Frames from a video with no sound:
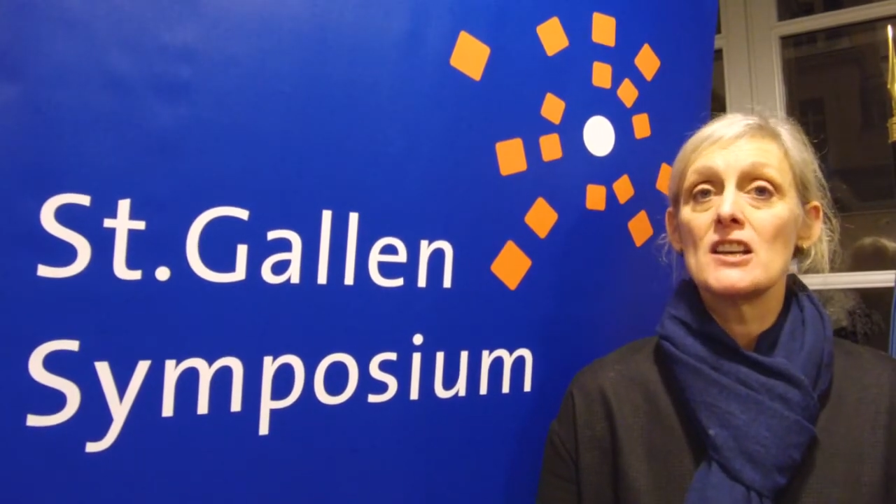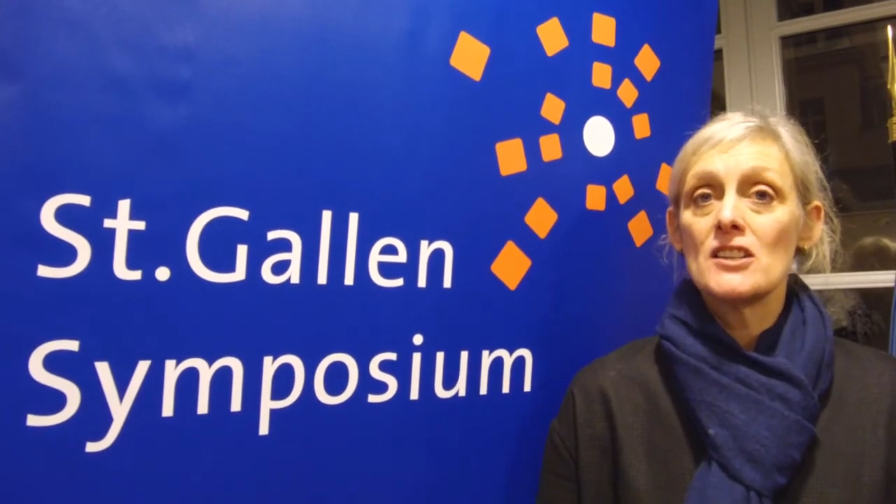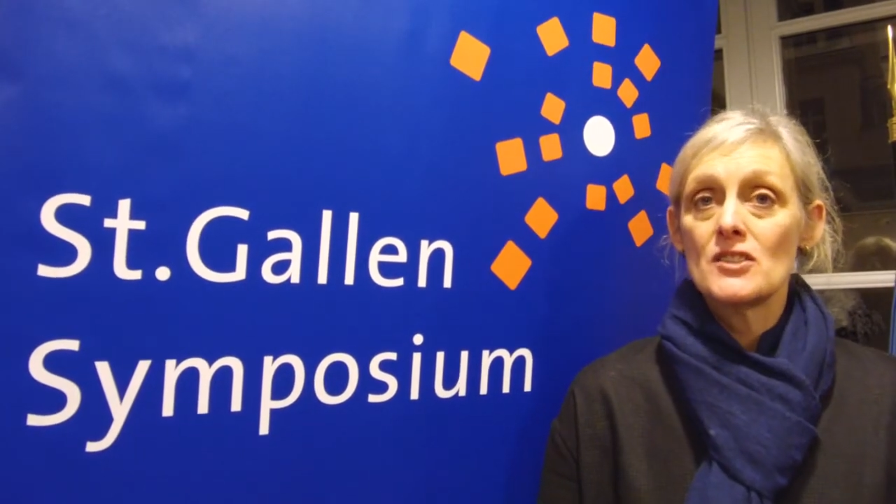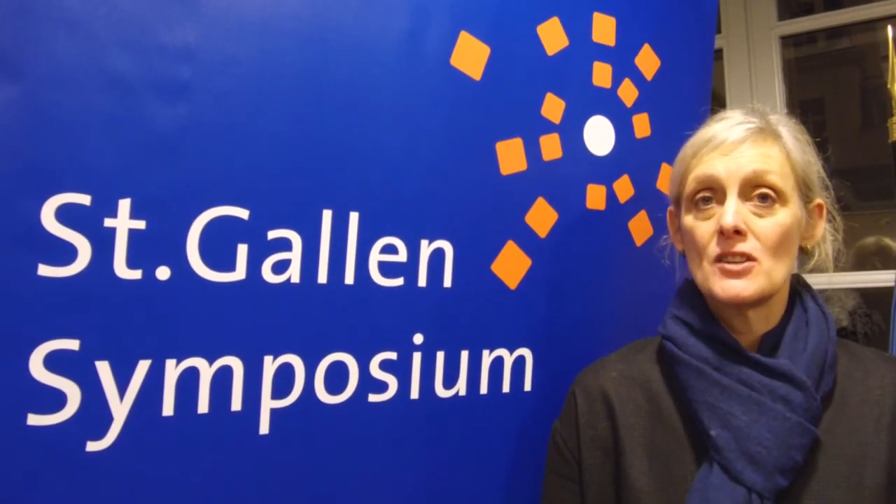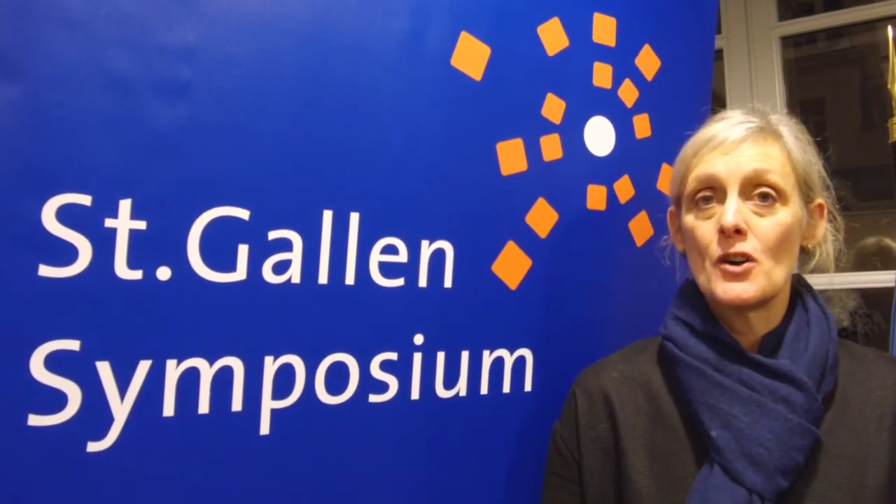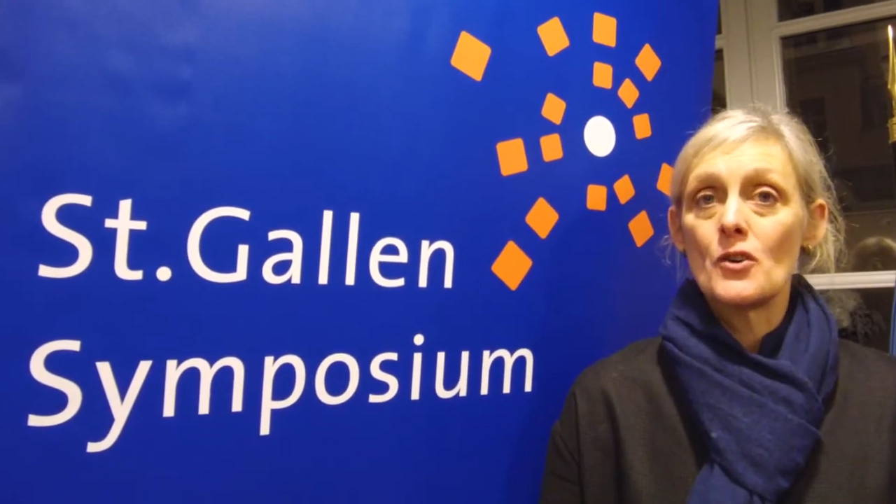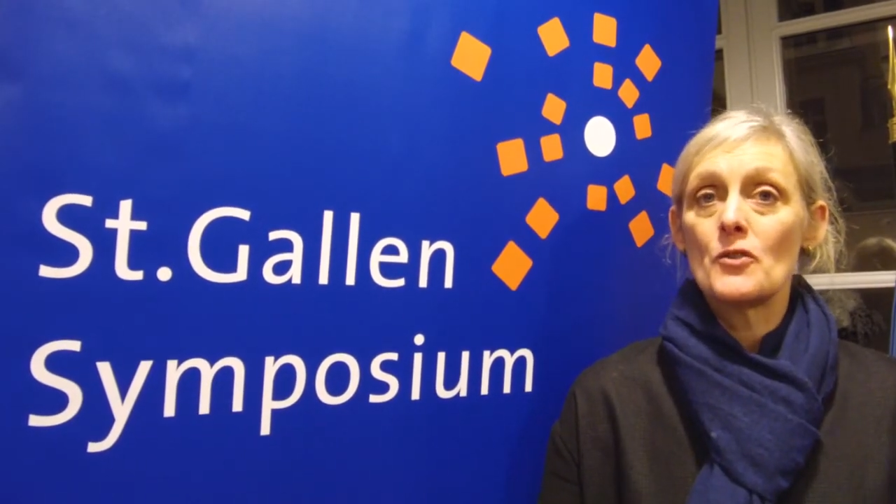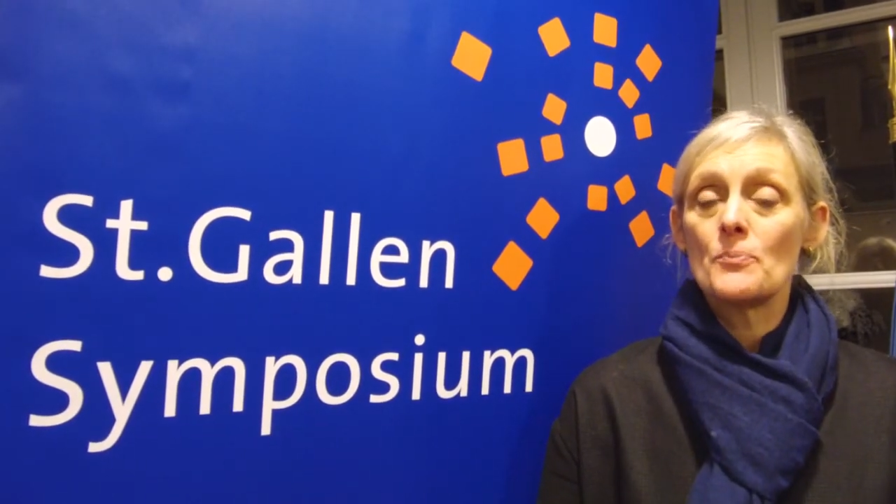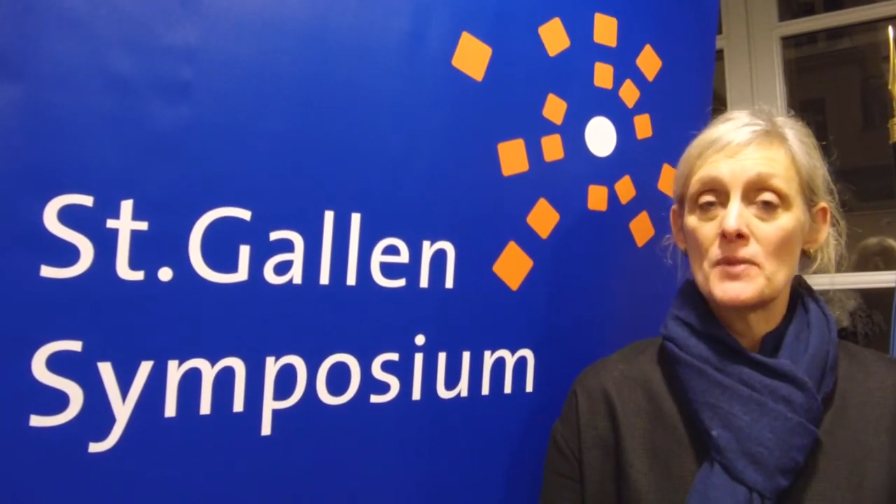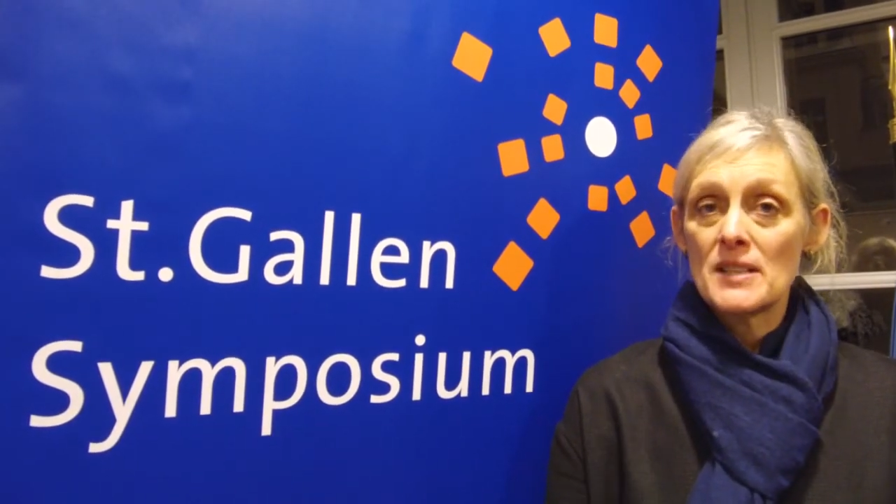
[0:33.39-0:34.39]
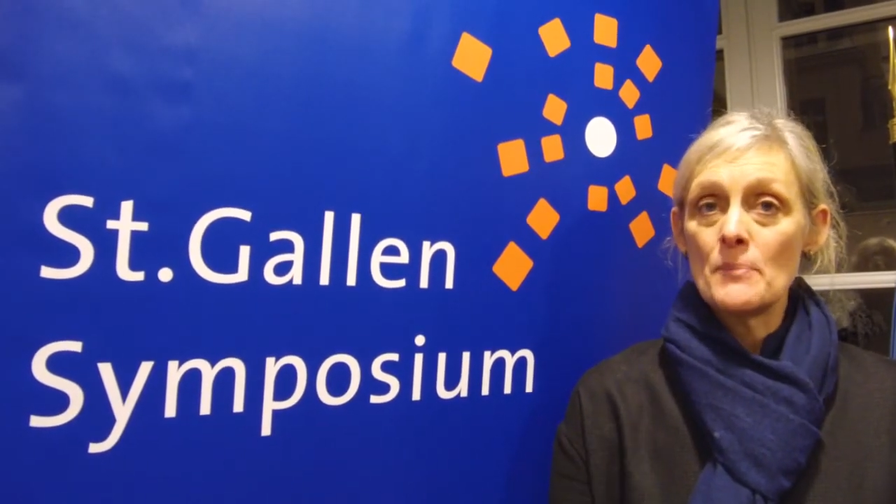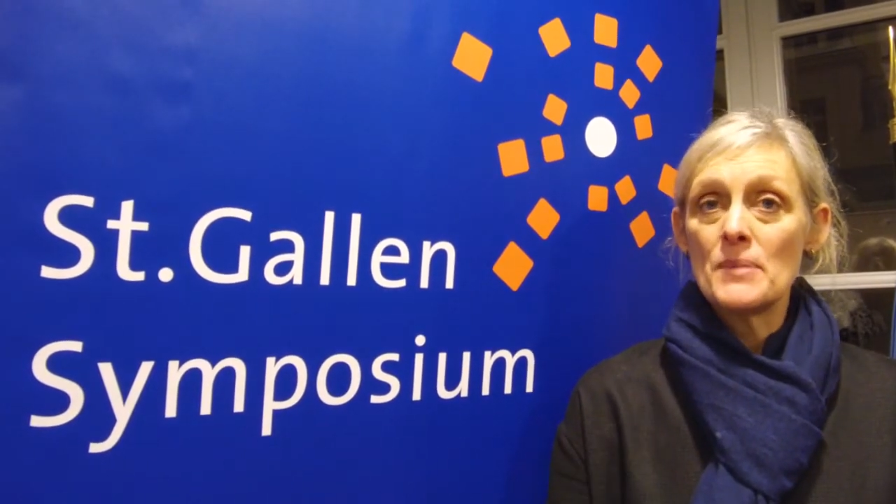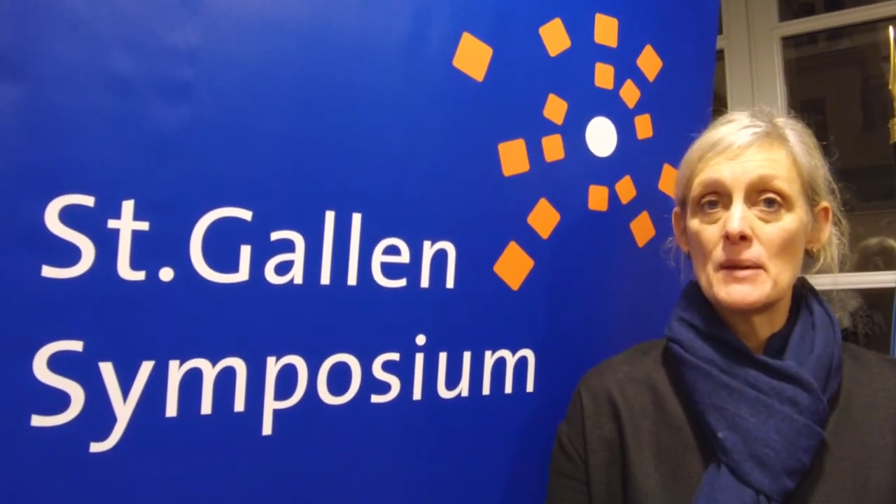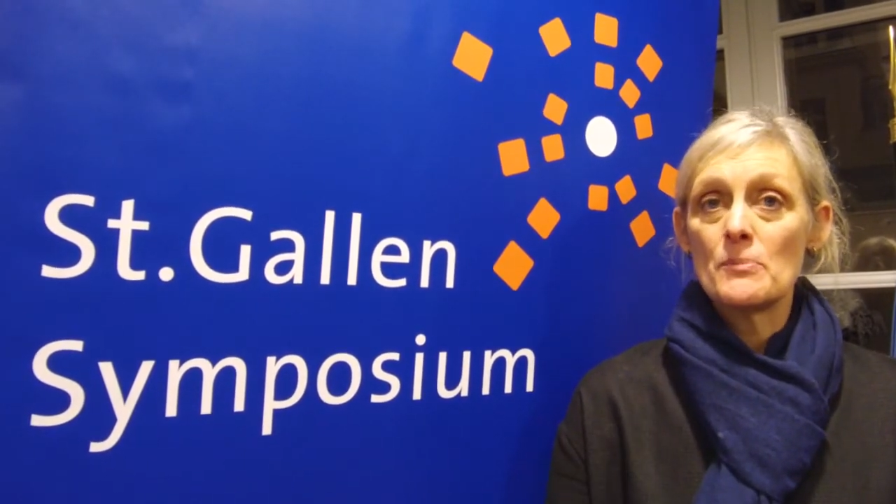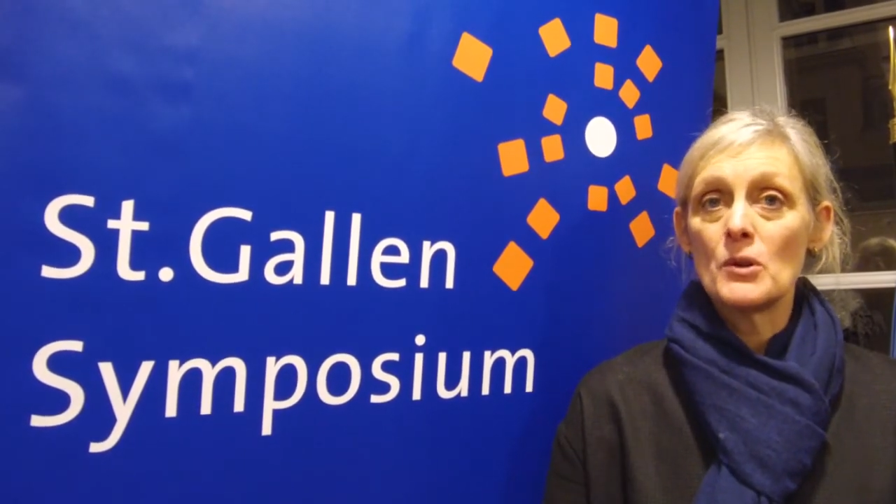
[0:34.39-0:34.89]
So some
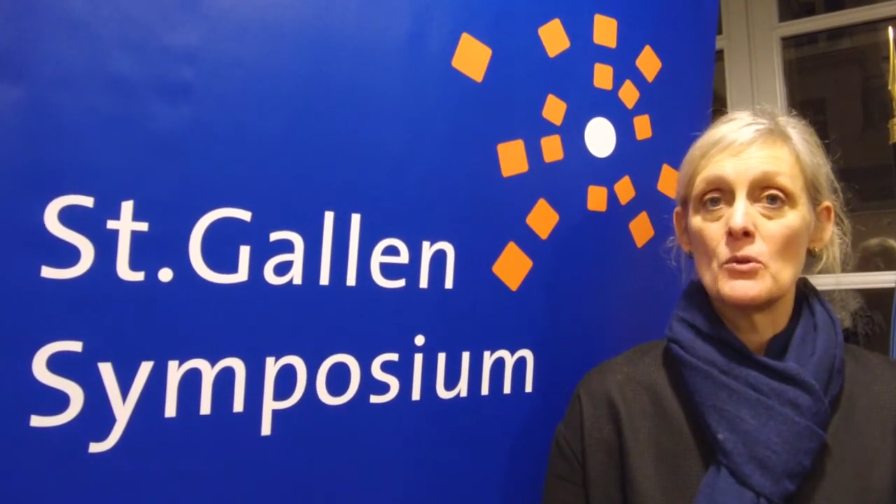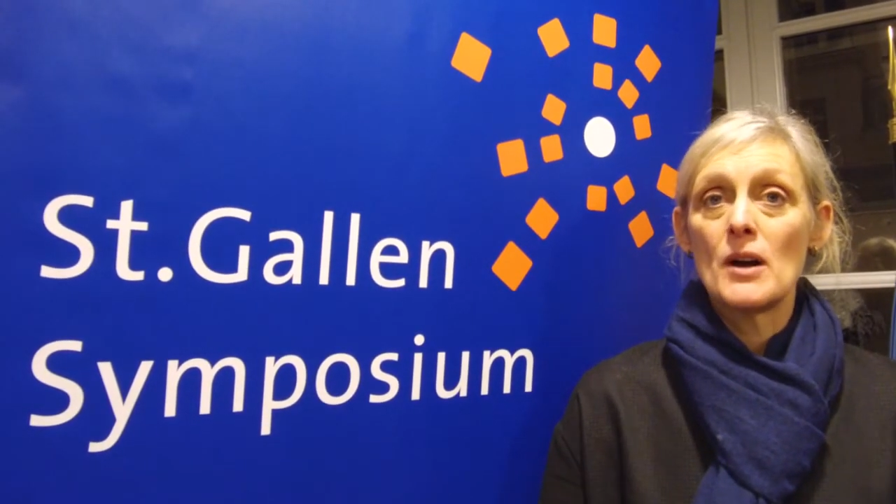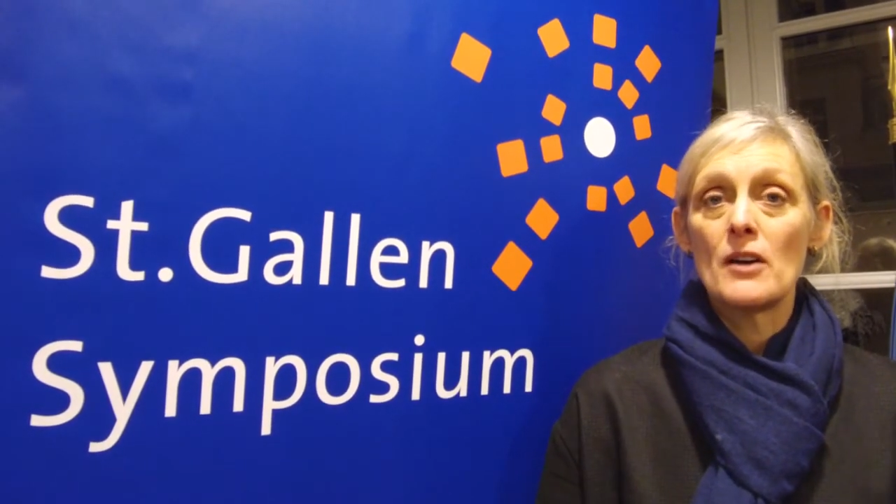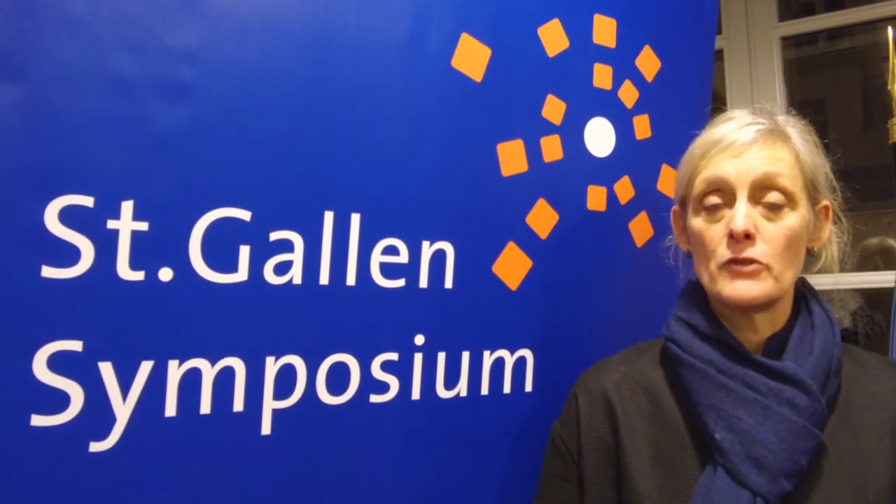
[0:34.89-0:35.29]
people who have